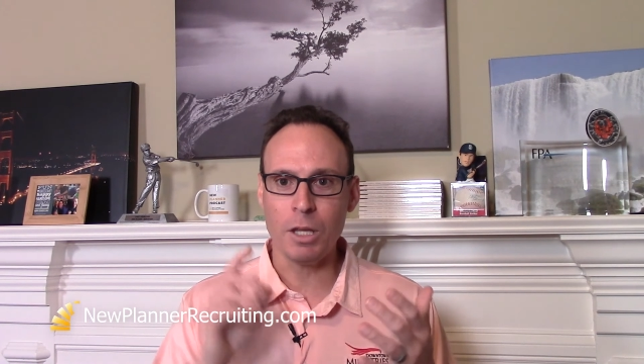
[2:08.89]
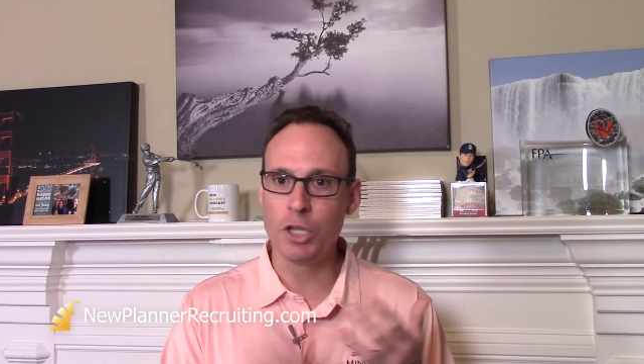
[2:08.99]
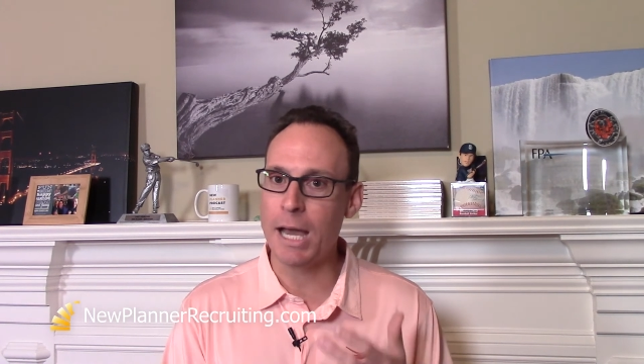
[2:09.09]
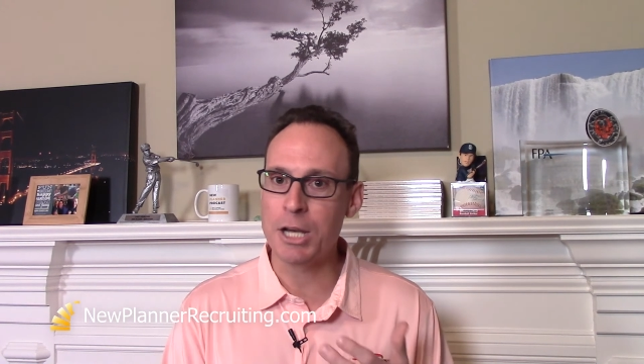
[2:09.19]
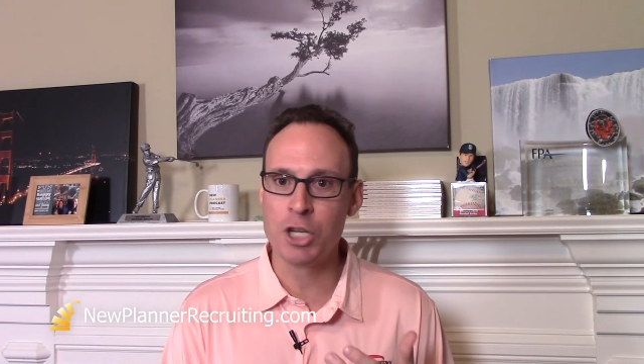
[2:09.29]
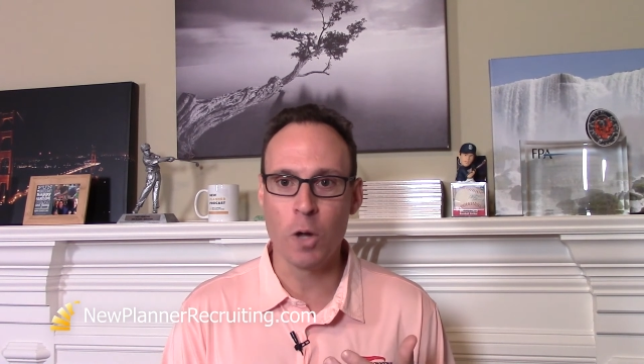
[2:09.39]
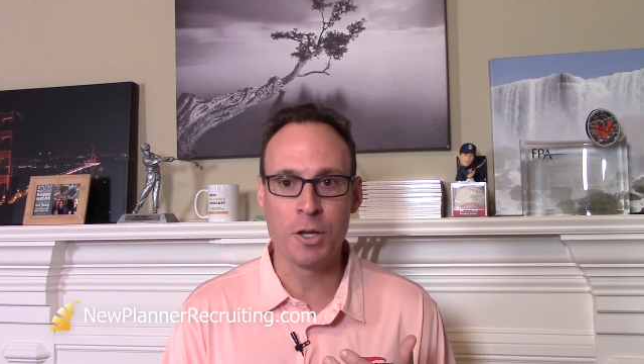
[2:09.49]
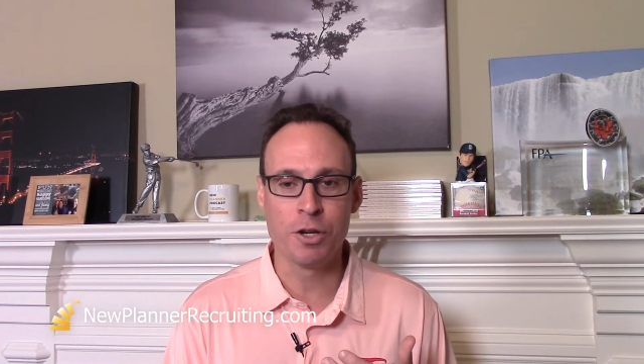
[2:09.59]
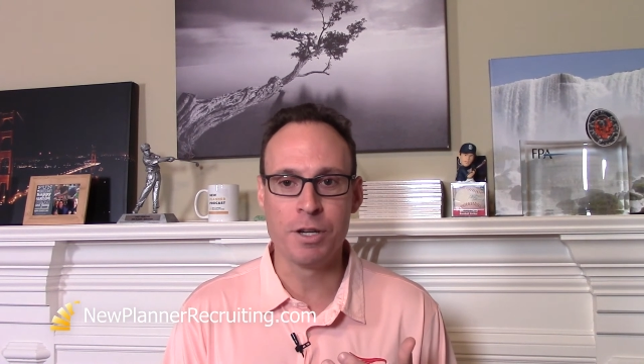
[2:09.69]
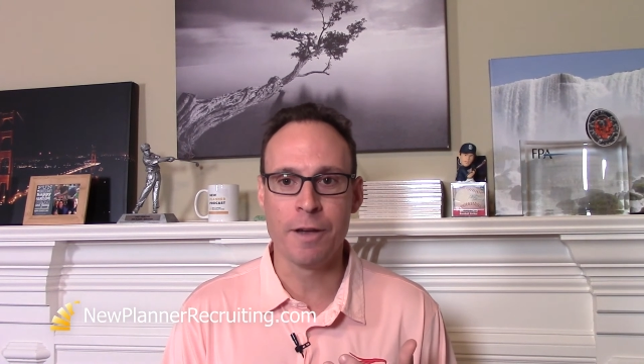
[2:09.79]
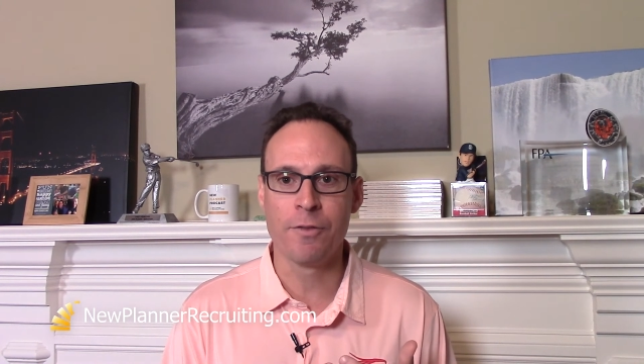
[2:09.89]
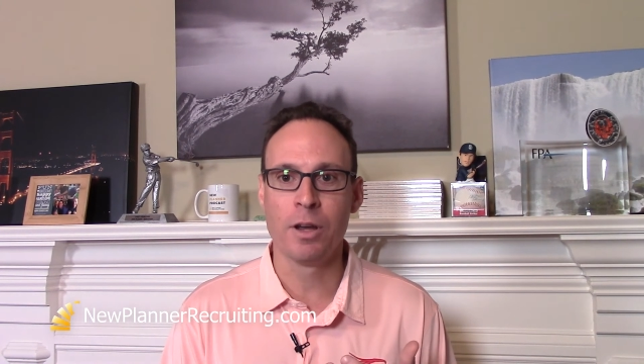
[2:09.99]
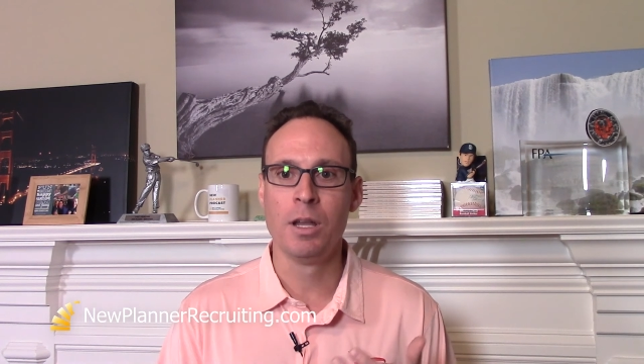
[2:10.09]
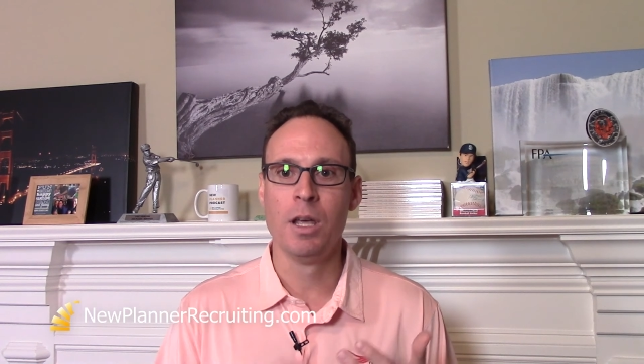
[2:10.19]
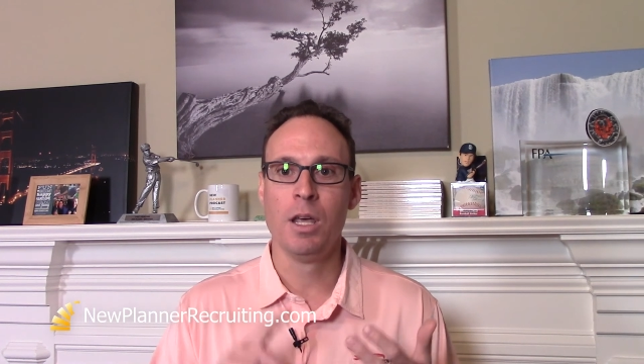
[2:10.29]
You got to show that you're
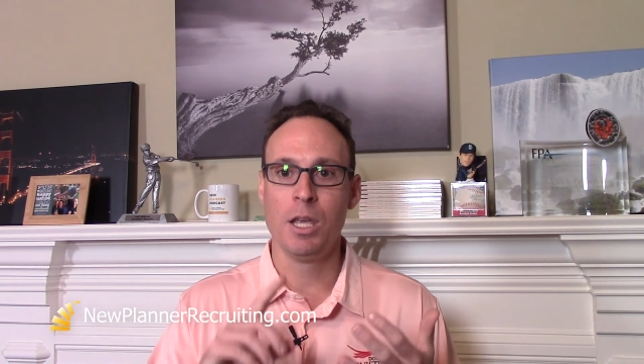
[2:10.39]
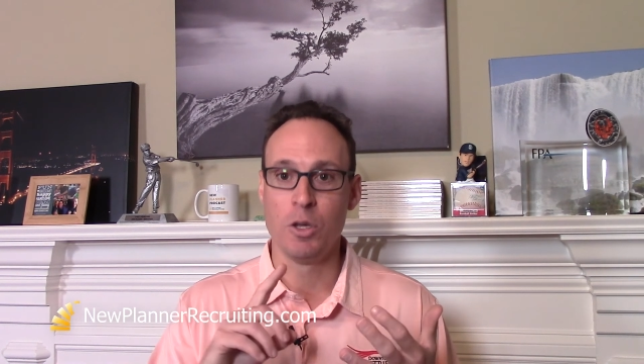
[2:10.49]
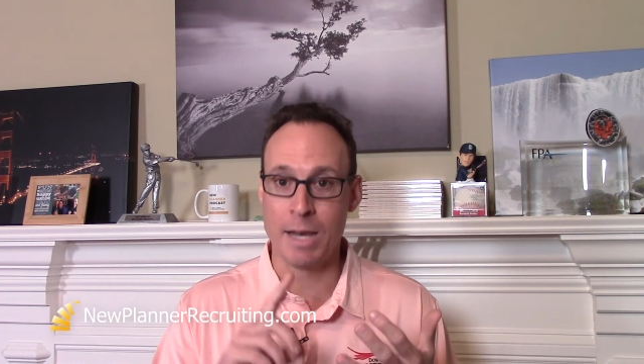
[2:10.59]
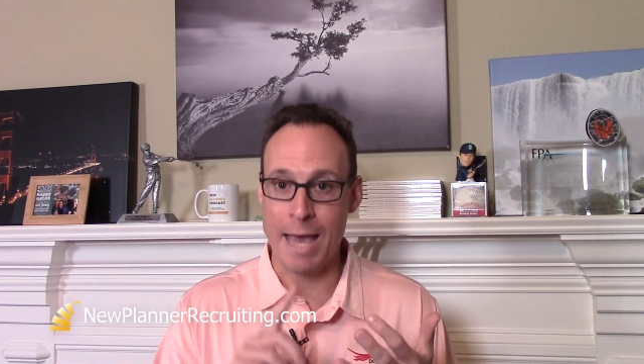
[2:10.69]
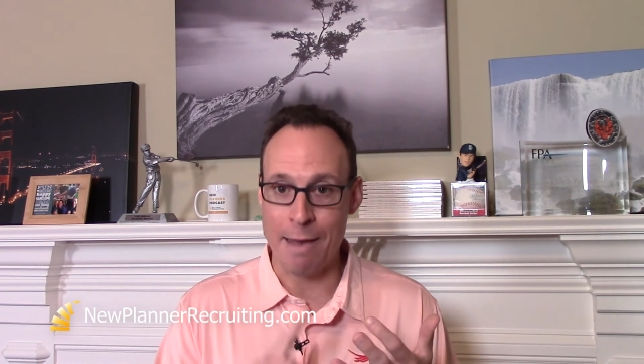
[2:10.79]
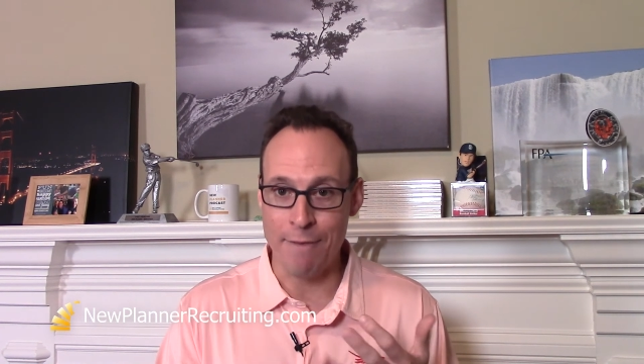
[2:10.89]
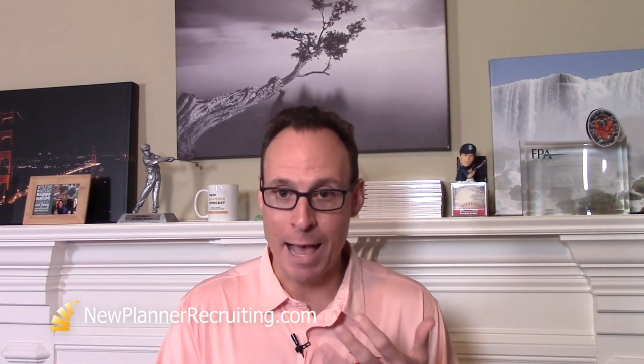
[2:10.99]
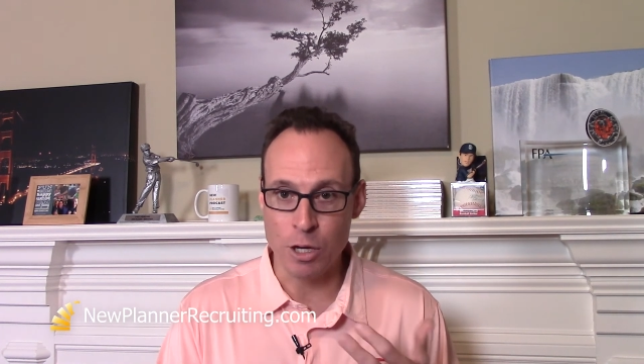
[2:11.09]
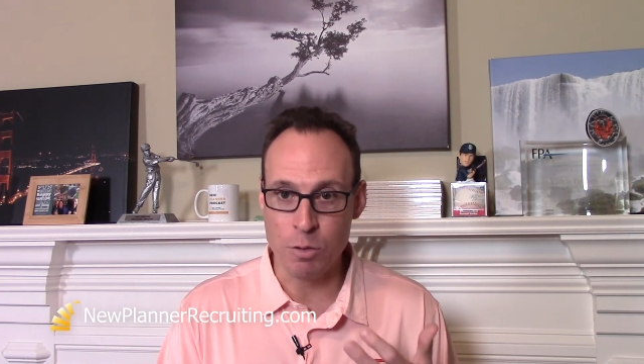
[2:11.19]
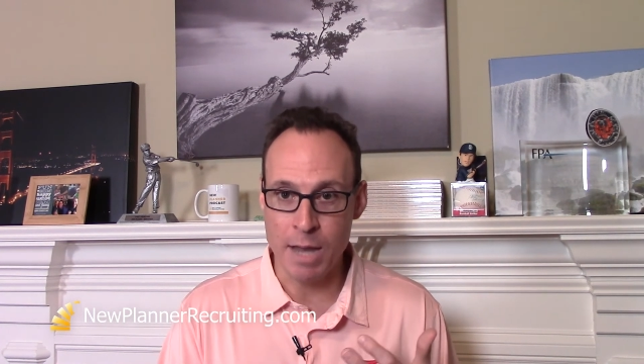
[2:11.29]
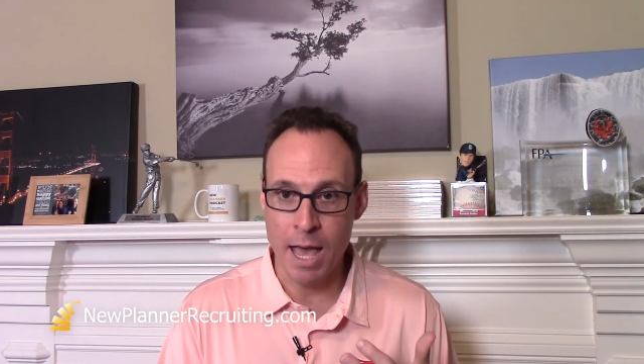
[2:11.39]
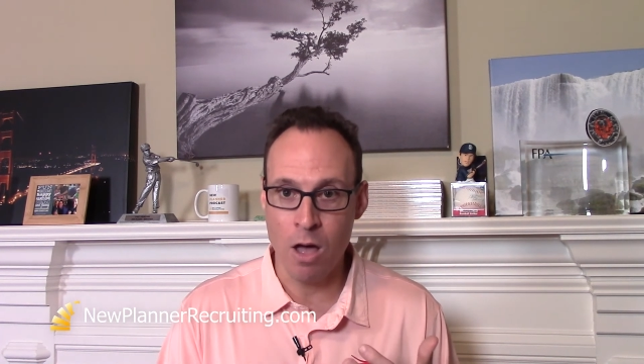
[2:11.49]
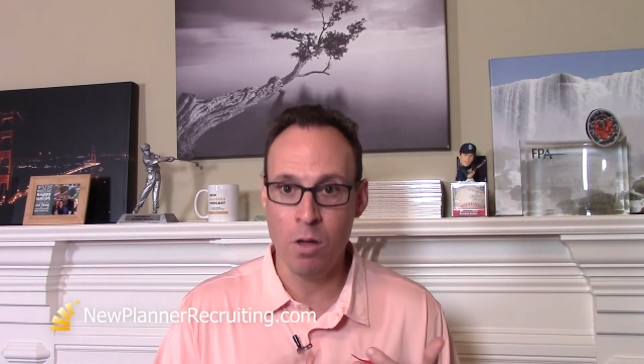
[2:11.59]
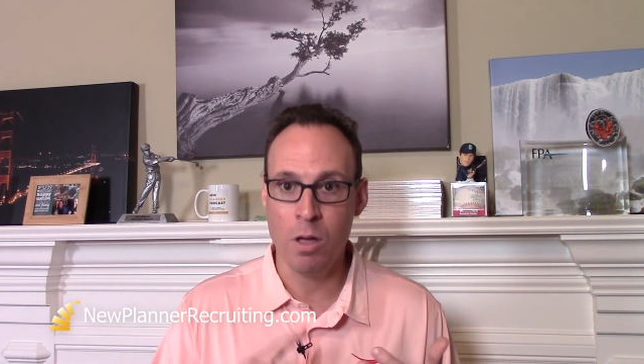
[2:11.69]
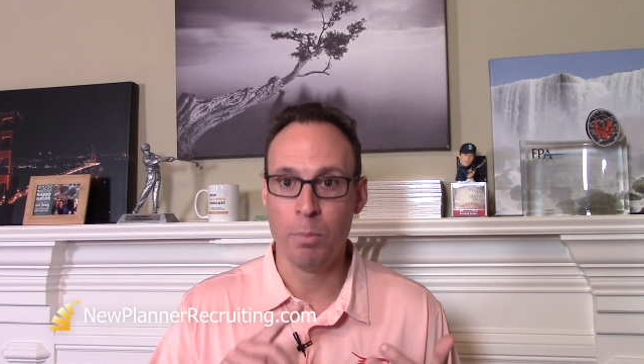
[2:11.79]
different. You can add value
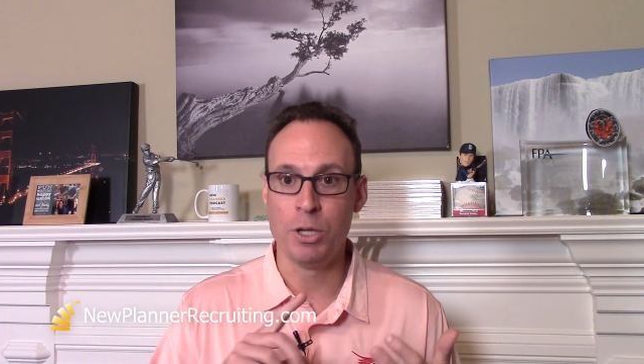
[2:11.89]
now,